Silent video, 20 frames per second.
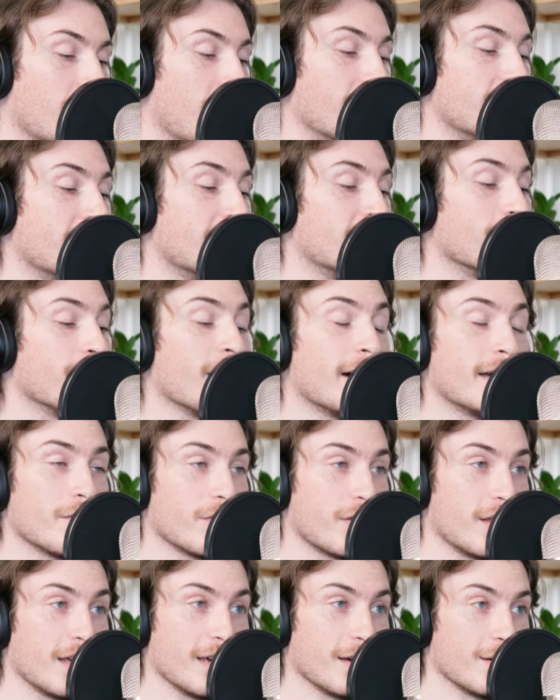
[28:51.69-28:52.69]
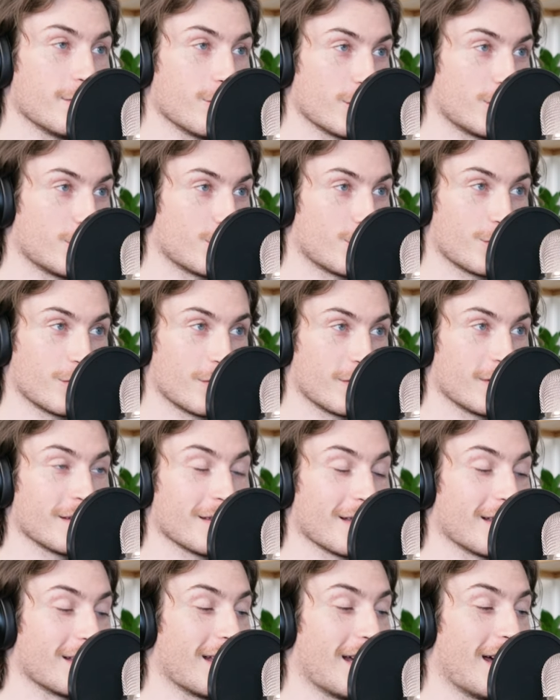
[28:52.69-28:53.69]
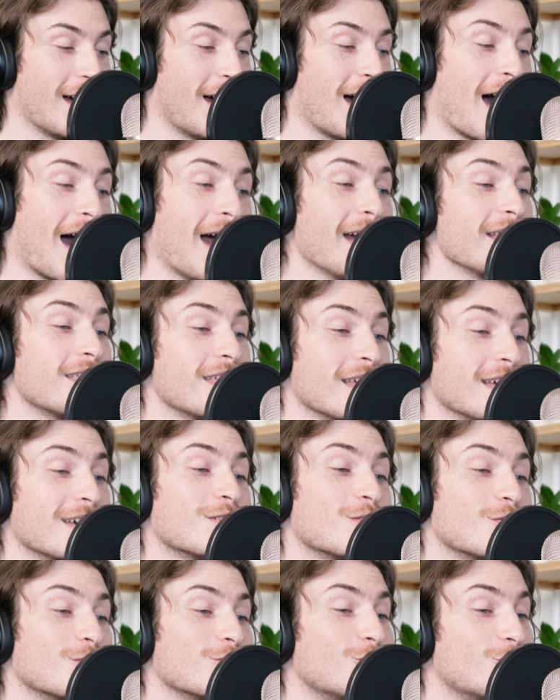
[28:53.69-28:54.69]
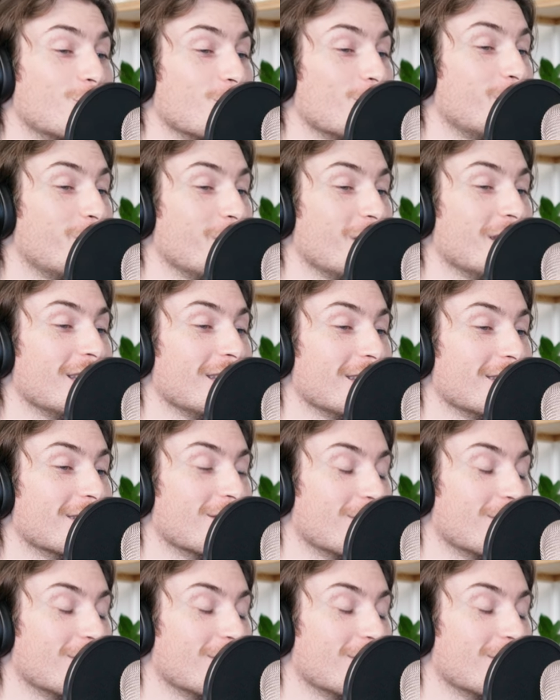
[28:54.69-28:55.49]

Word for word: And then the final thing, which I think should be